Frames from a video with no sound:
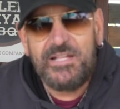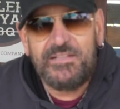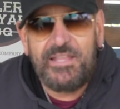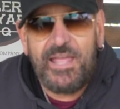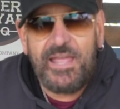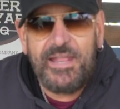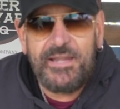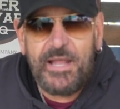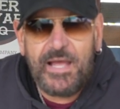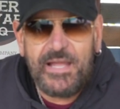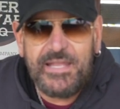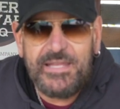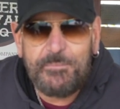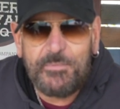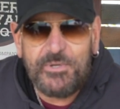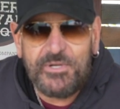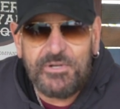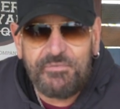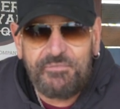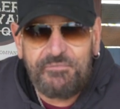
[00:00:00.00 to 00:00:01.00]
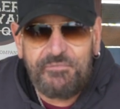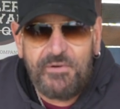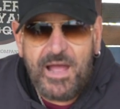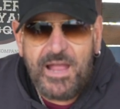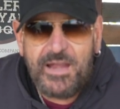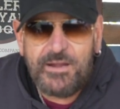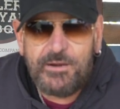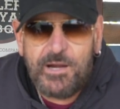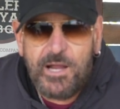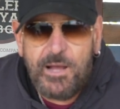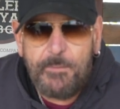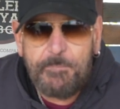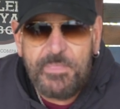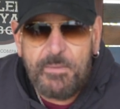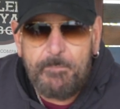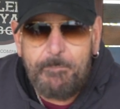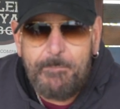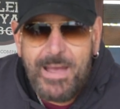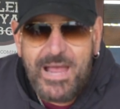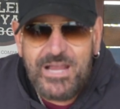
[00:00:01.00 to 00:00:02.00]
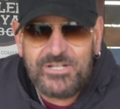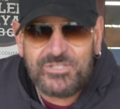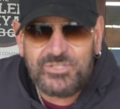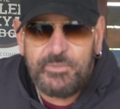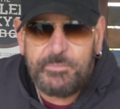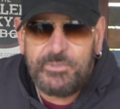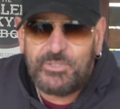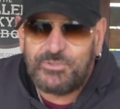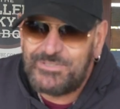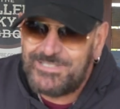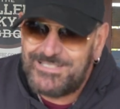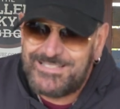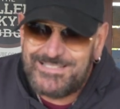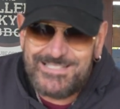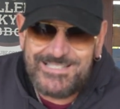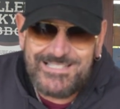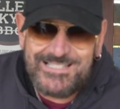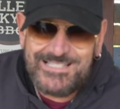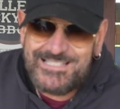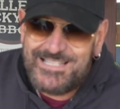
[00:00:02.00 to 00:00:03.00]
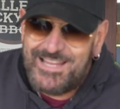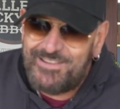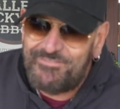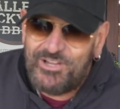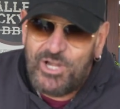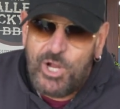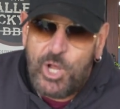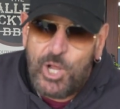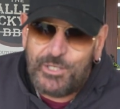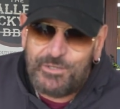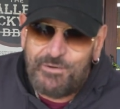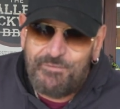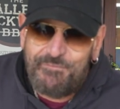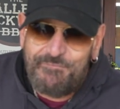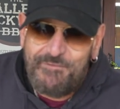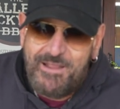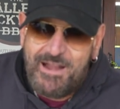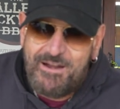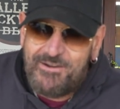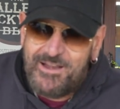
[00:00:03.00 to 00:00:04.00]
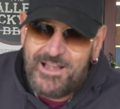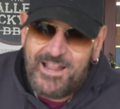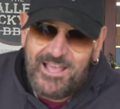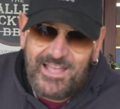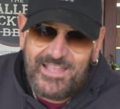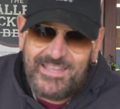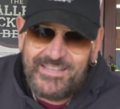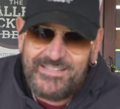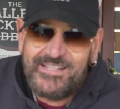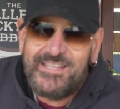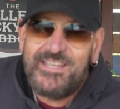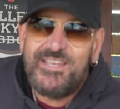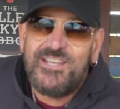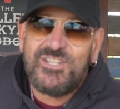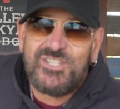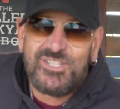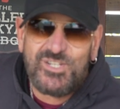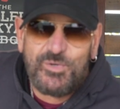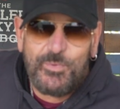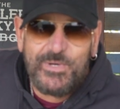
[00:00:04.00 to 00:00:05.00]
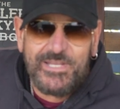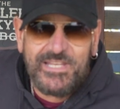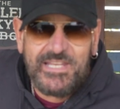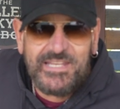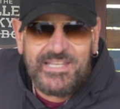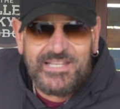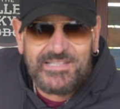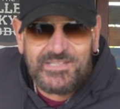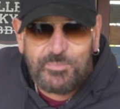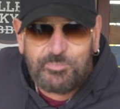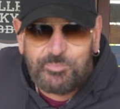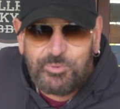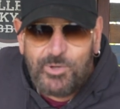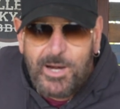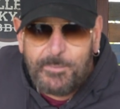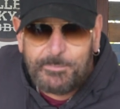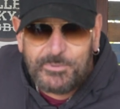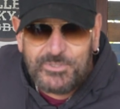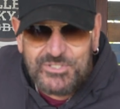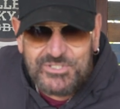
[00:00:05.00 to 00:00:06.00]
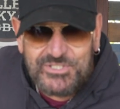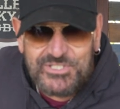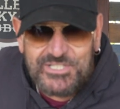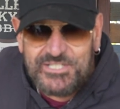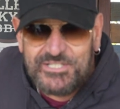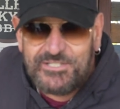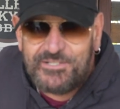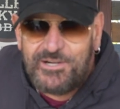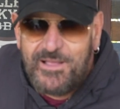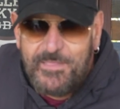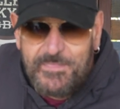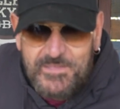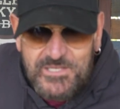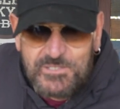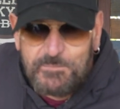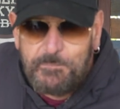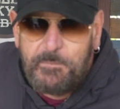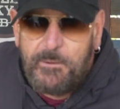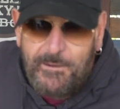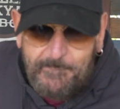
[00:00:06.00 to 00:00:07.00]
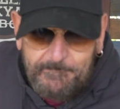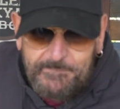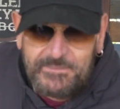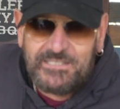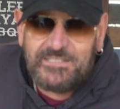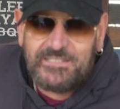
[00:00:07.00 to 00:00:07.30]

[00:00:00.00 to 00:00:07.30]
Then I am gonna fire up the Masterbuilt to six, 700 Fahrenheit so we can get the proper sear on this puppy.